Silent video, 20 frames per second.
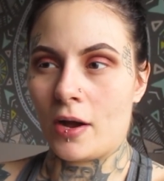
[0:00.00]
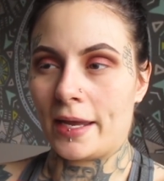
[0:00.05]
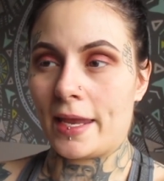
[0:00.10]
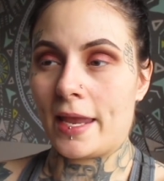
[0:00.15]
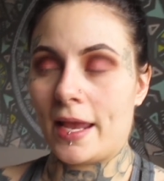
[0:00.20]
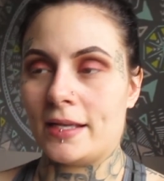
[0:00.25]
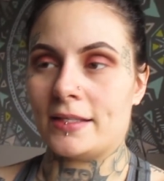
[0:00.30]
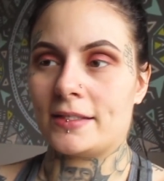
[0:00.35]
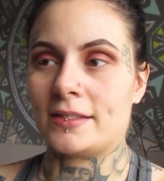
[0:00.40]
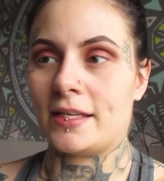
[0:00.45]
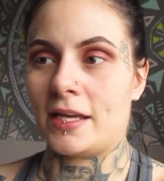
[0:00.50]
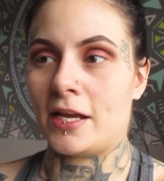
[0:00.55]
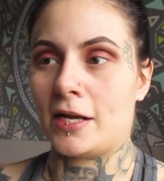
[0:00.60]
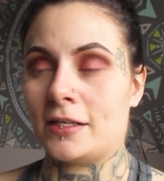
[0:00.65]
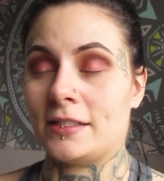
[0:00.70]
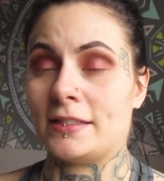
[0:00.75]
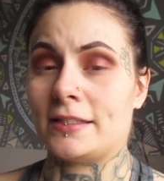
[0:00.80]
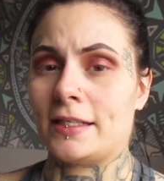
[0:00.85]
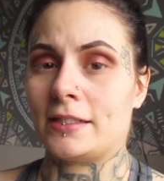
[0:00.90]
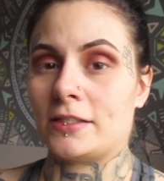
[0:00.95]
I can't sit
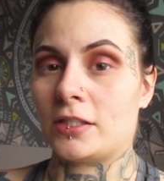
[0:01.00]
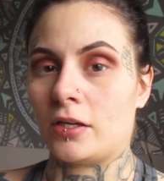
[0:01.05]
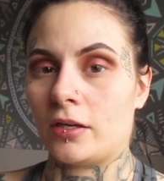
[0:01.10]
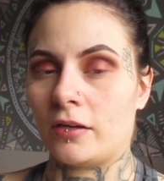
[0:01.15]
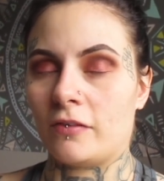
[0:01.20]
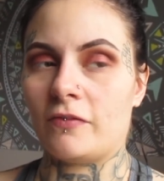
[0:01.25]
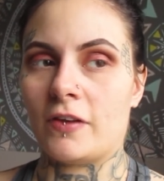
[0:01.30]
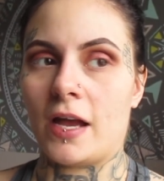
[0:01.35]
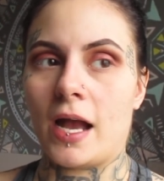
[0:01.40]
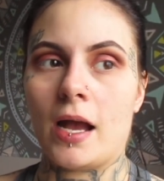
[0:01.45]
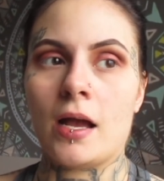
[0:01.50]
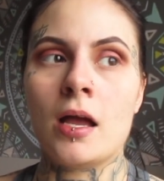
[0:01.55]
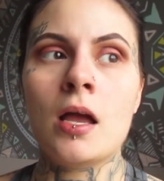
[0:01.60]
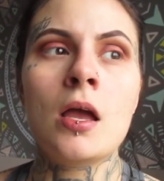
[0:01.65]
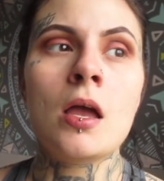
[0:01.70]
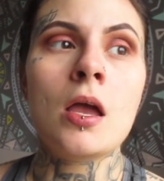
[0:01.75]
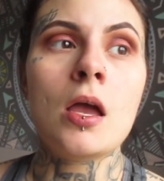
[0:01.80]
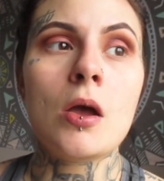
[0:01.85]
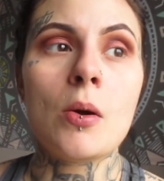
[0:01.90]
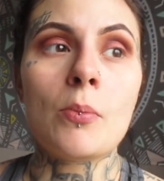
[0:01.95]
here and say it's a good fat,
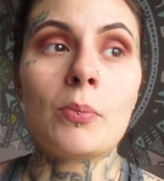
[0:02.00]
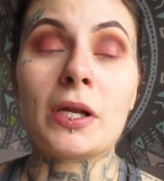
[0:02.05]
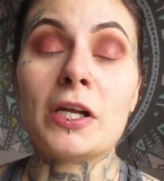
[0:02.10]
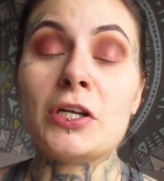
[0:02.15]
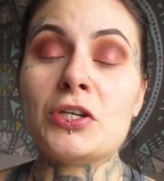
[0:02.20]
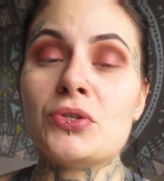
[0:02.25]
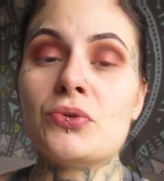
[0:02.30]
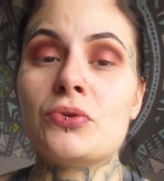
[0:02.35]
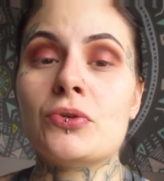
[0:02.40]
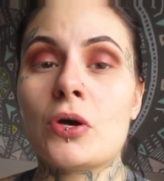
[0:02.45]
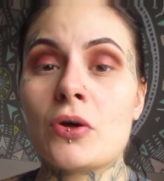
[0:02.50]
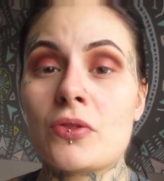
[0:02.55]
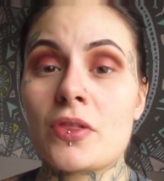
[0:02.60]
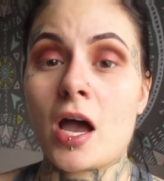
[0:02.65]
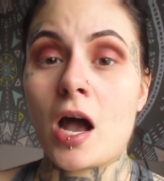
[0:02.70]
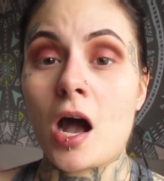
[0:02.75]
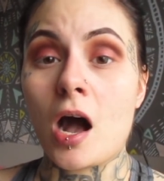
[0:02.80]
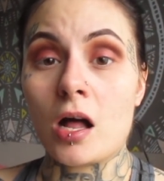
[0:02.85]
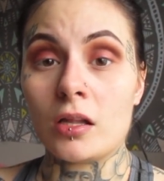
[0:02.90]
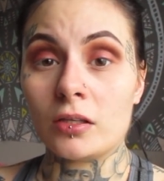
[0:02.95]
but I do know
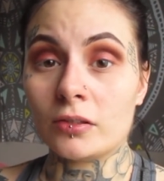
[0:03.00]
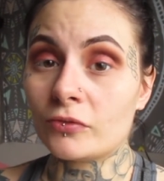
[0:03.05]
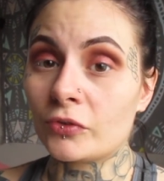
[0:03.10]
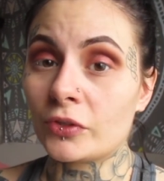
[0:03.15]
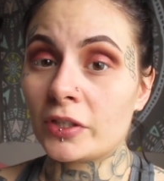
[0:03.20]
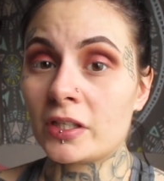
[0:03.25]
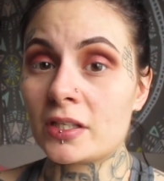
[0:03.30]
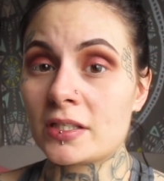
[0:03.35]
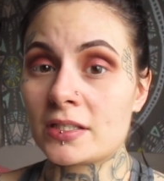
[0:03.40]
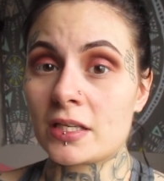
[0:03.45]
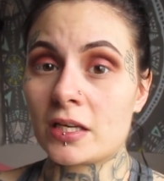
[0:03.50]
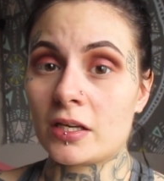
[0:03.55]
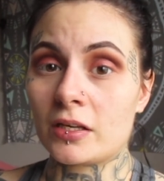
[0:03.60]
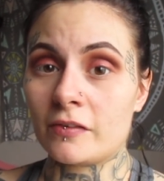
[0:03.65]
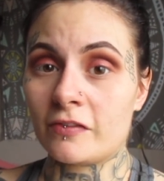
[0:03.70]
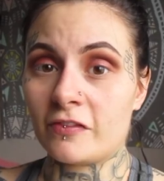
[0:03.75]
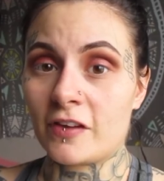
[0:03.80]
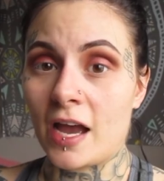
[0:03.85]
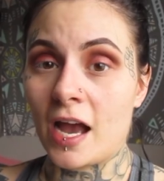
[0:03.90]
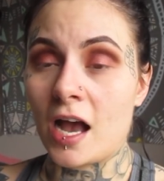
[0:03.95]
that olive oil is a
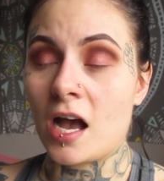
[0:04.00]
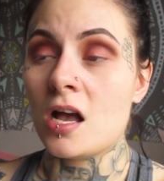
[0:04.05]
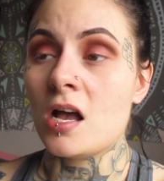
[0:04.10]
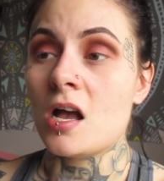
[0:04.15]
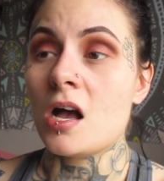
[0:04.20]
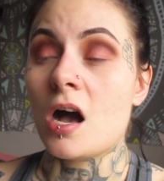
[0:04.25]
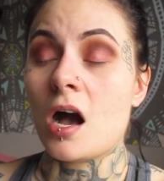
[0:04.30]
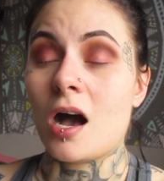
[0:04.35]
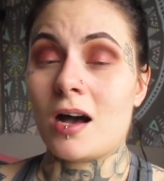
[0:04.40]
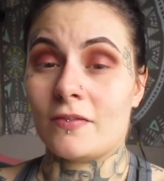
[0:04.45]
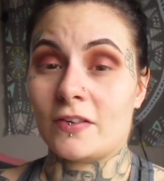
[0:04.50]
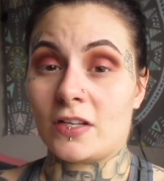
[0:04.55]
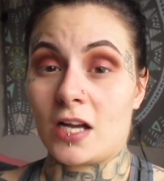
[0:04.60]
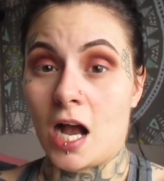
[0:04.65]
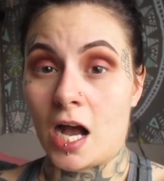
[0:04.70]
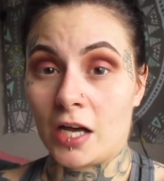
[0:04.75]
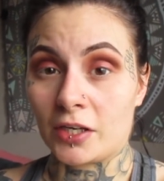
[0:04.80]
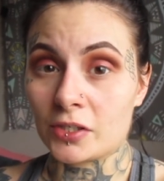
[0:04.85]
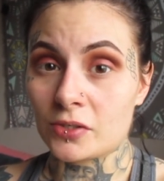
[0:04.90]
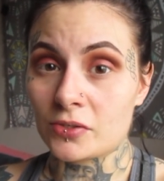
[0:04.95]
good fat,
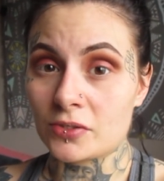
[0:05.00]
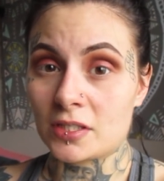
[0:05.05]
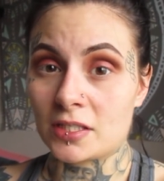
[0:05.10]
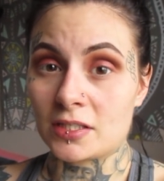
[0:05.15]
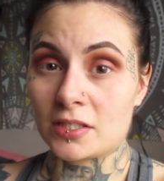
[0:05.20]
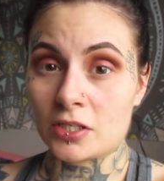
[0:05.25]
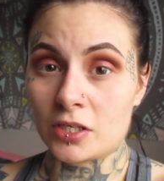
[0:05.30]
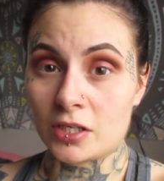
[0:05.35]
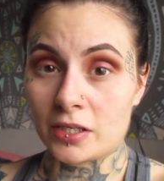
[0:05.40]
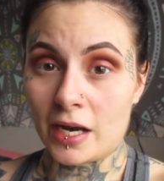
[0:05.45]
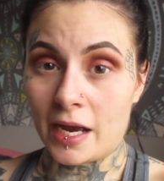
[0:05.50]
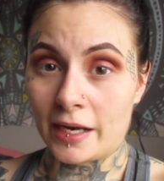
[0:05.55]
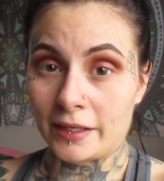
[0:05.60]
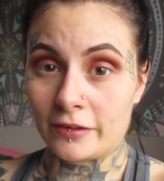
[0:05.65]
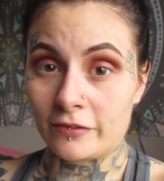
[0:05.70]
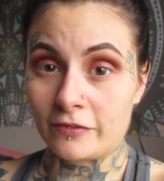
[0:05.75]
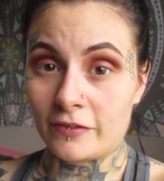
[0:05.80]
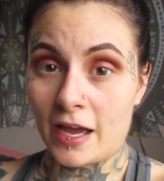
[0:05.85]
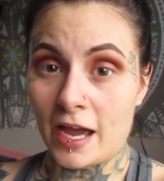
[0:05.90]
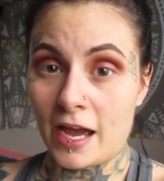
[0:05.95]
avocados is a good kind
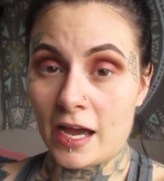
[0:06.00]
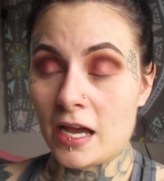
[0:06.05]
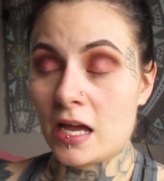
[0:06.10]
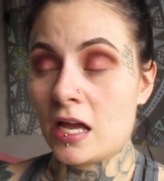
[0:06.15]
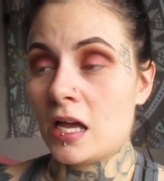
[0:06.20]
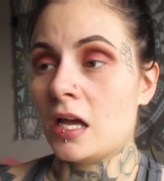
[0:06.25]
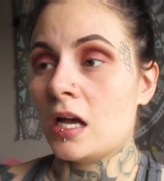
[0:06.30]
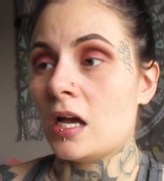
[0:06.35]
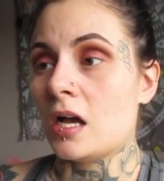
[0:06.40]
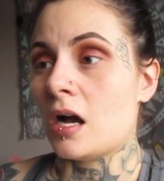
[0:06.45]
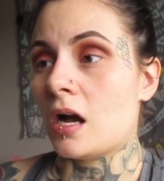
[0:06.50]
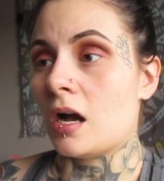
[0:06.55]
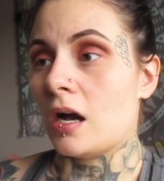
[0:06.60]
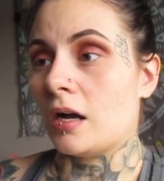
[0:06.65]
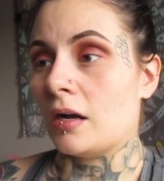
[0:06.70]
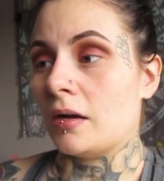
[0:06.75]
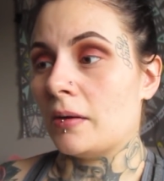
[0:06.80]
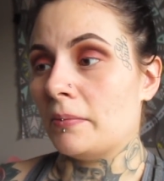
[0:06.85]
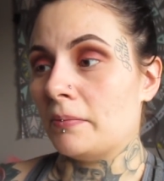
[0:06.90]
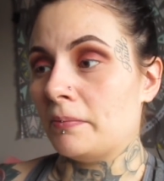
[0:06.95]
of fat.
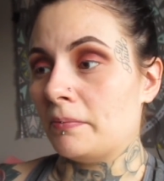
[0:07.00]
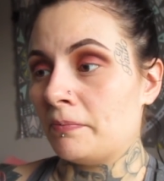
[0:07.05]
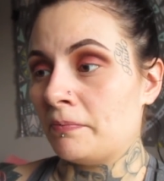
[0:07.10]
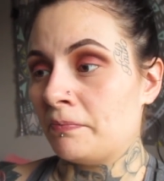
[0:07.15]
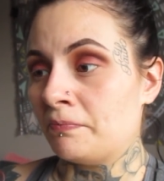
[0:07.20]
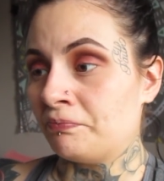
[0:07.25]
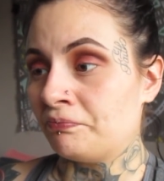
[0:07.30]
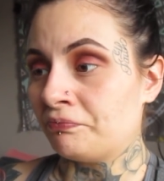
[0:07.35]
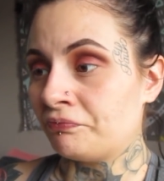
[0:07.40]
Um,